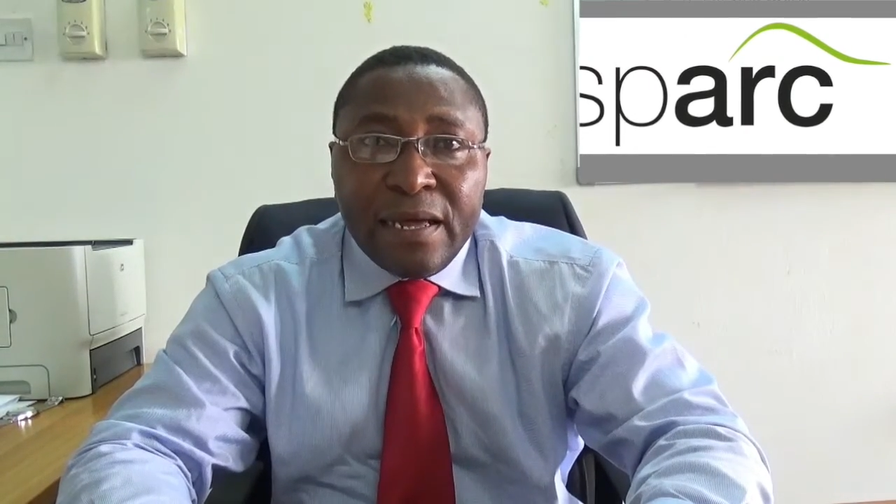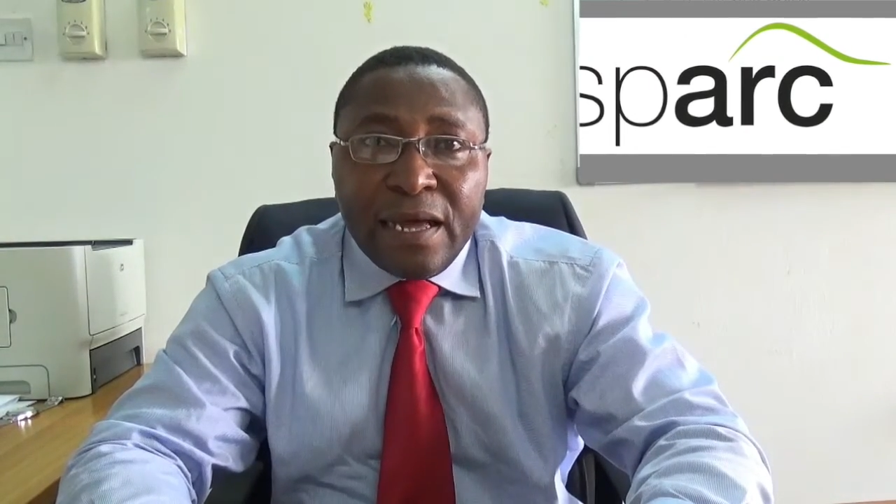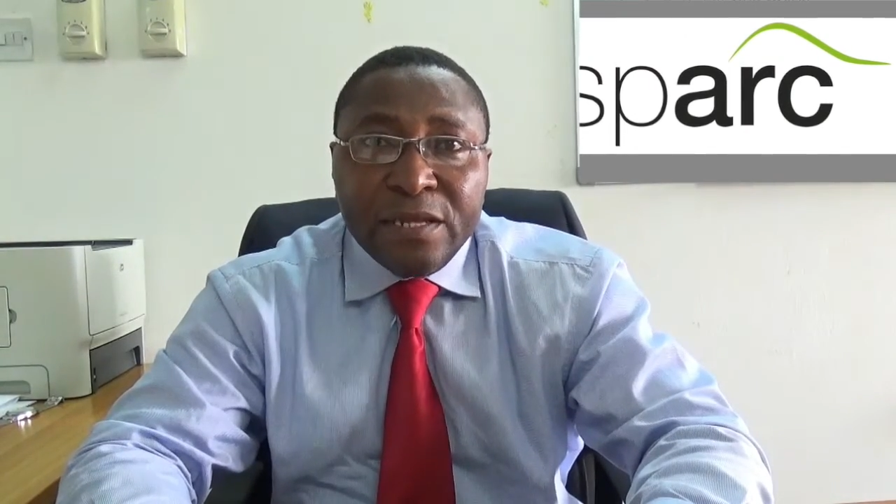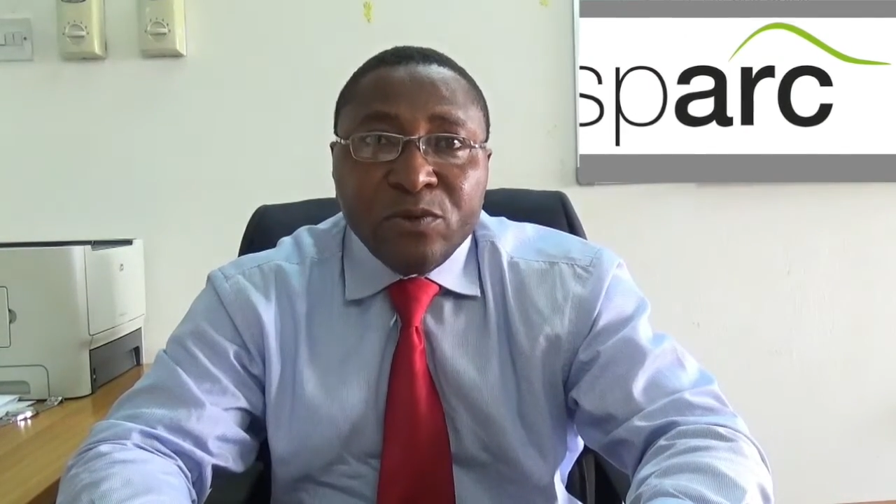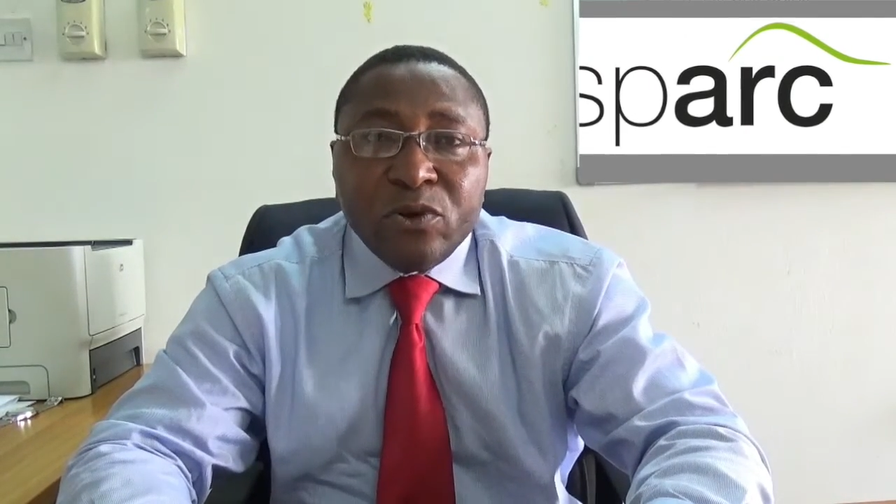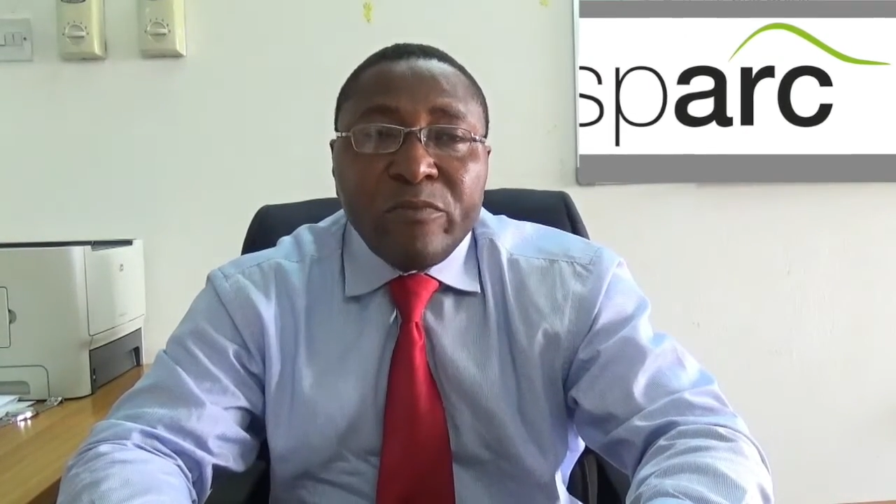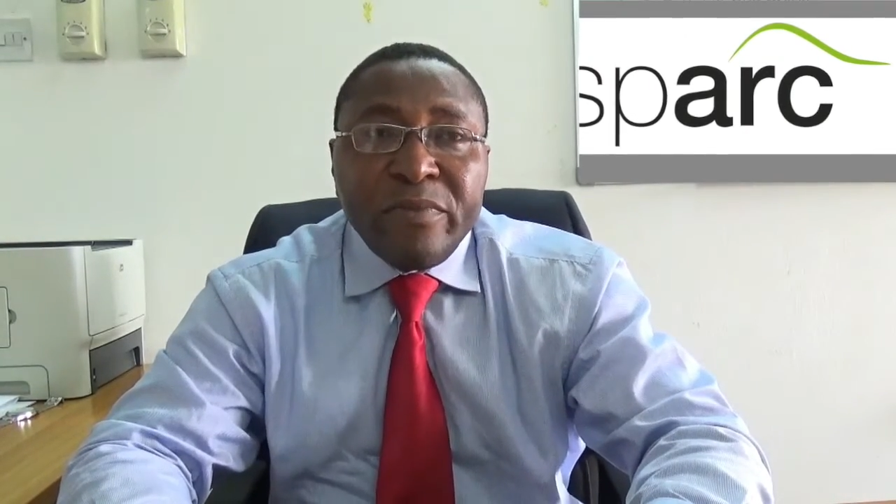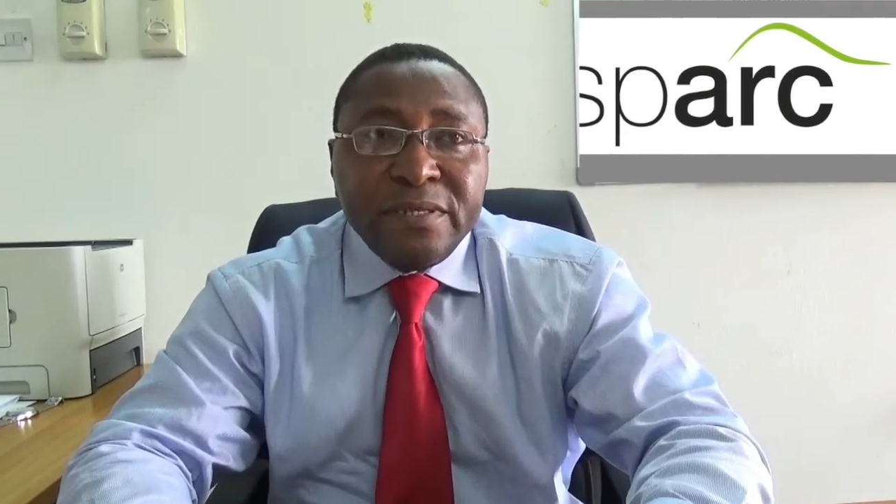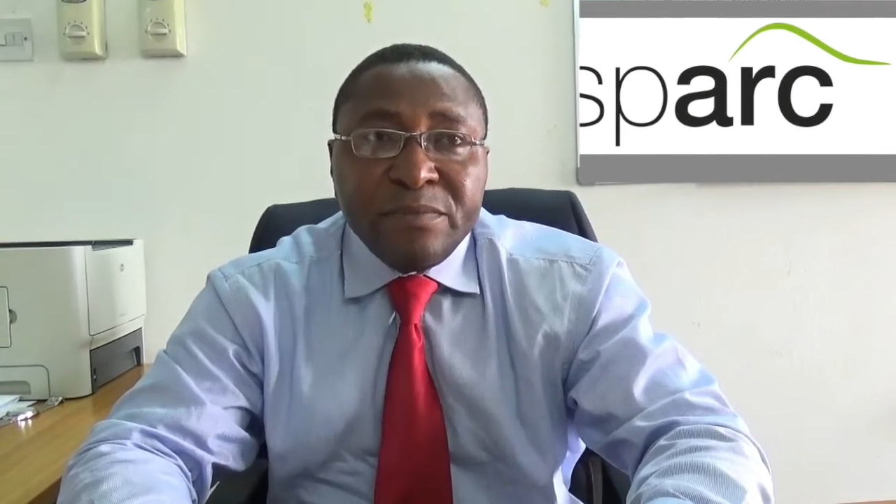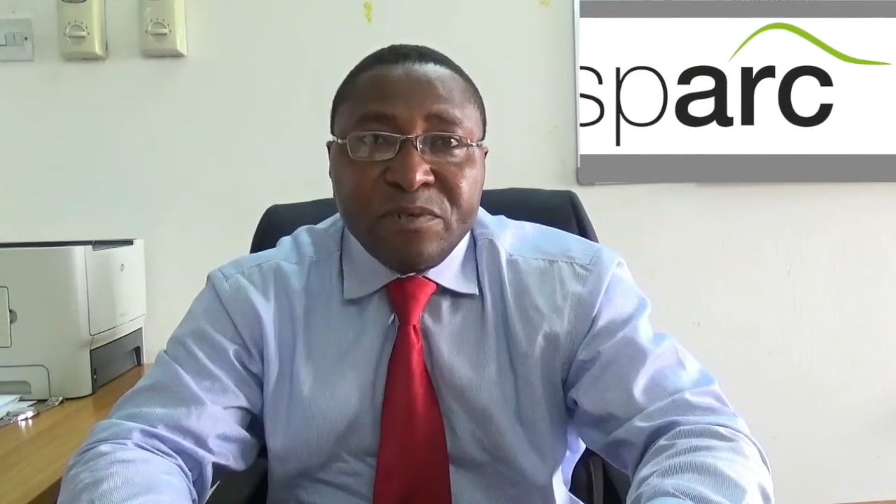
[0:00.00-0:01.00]
and to
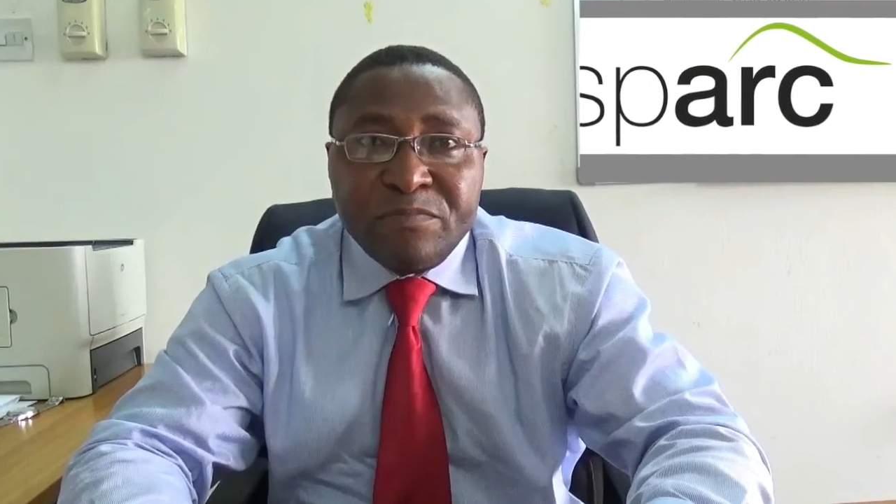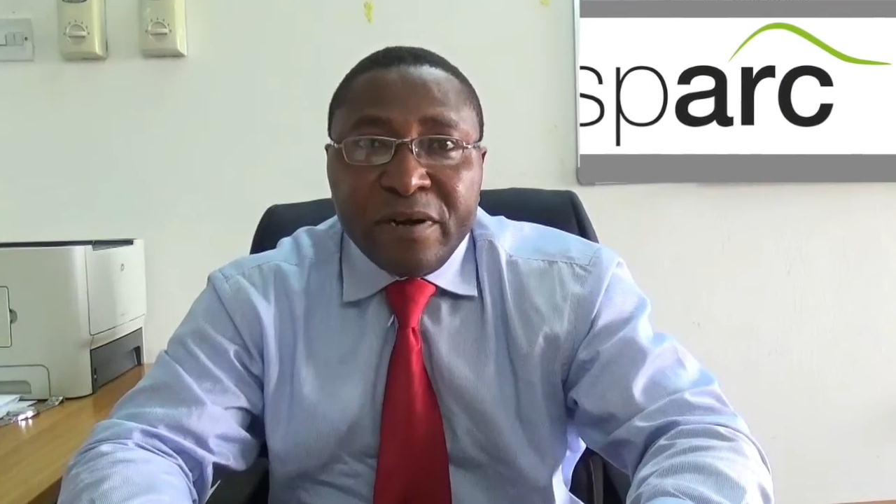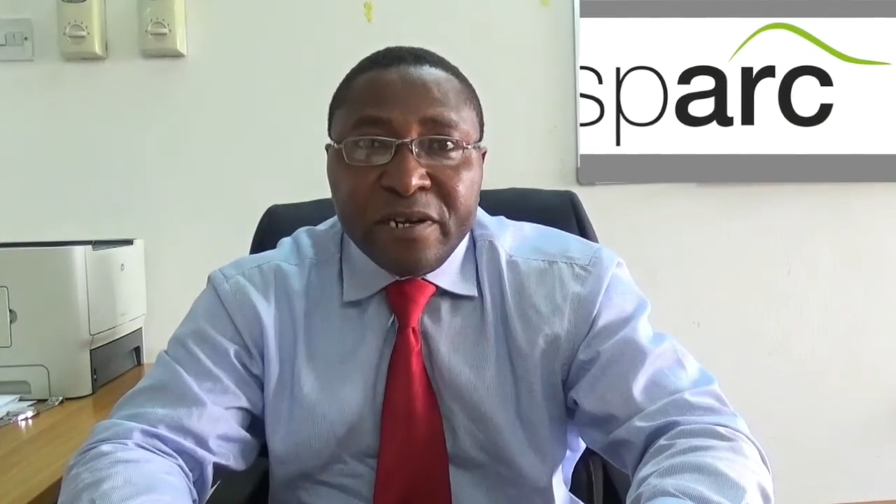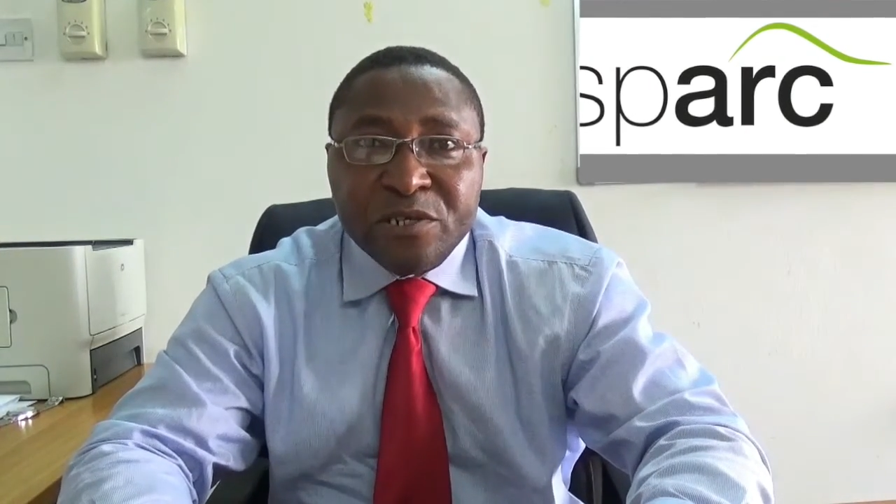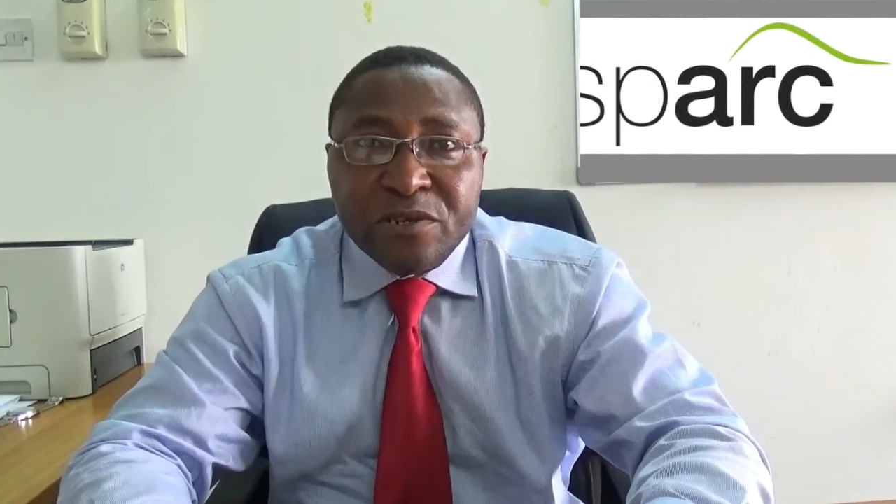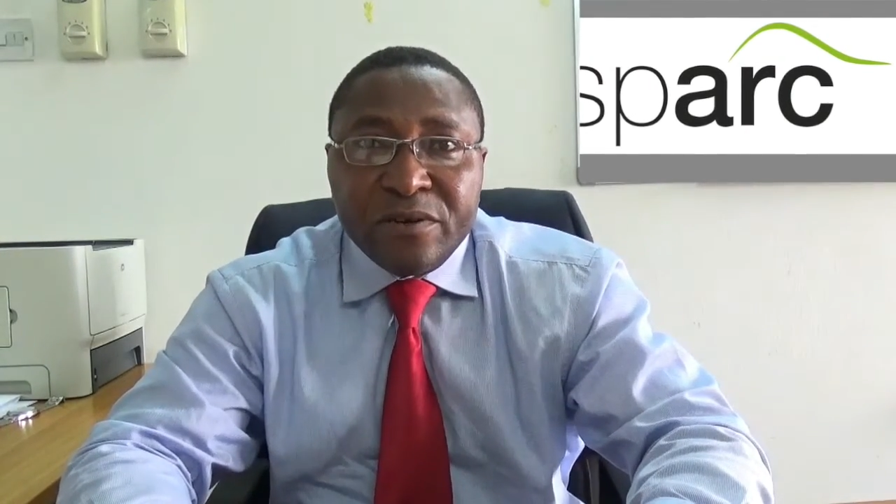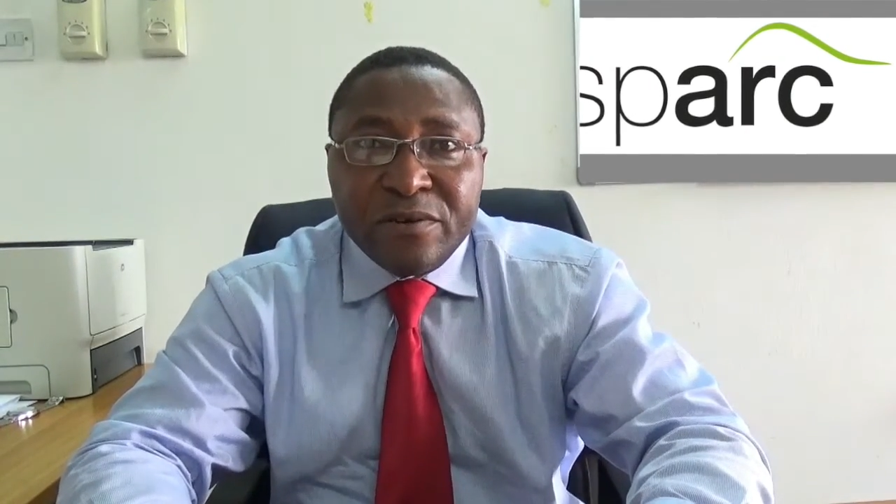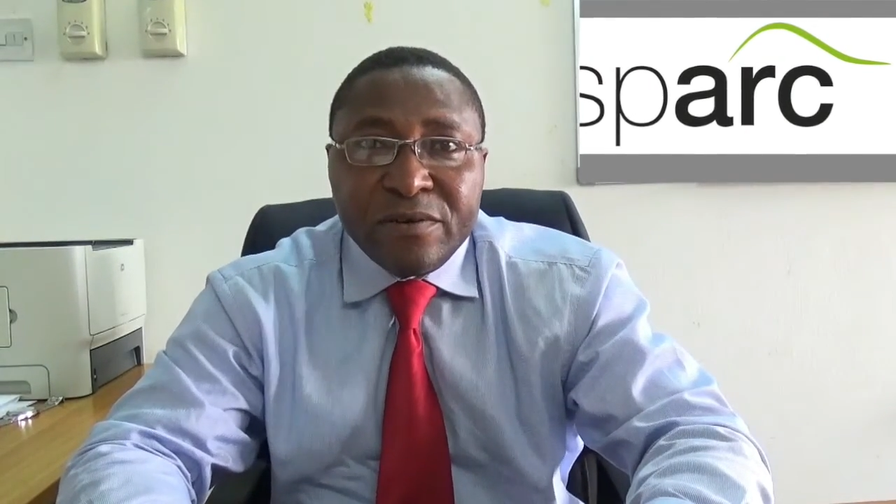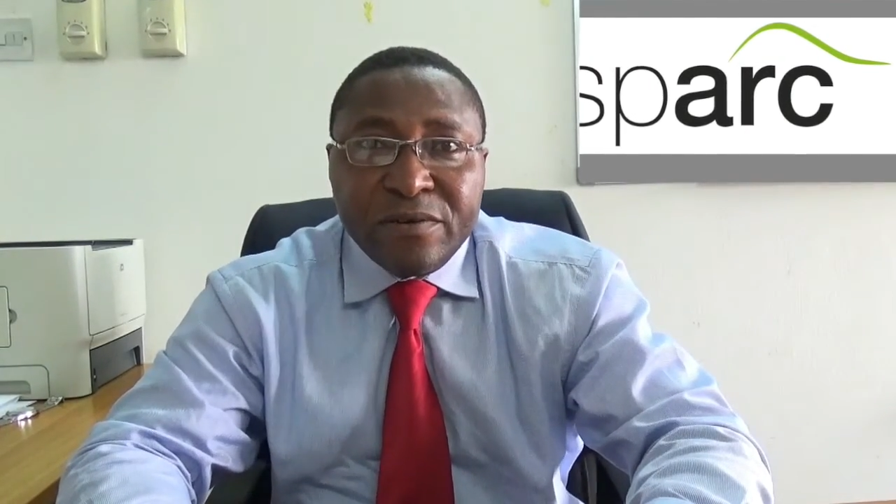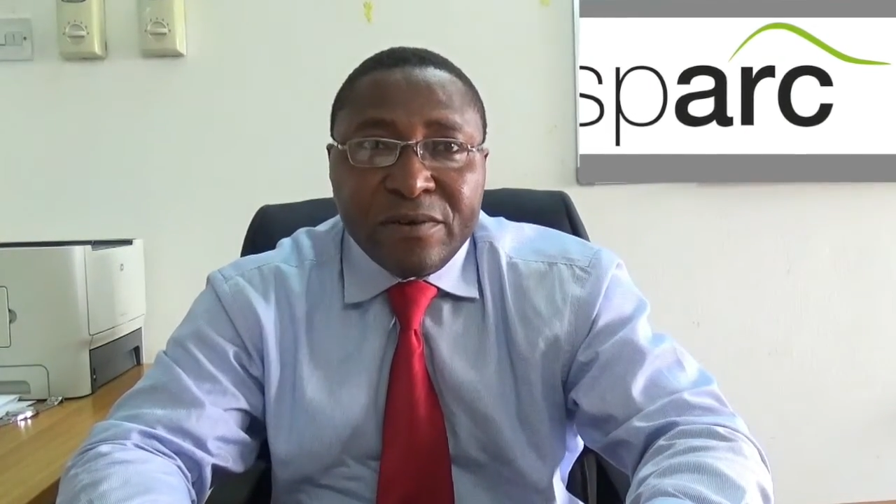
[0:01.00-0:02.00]
commence the preparation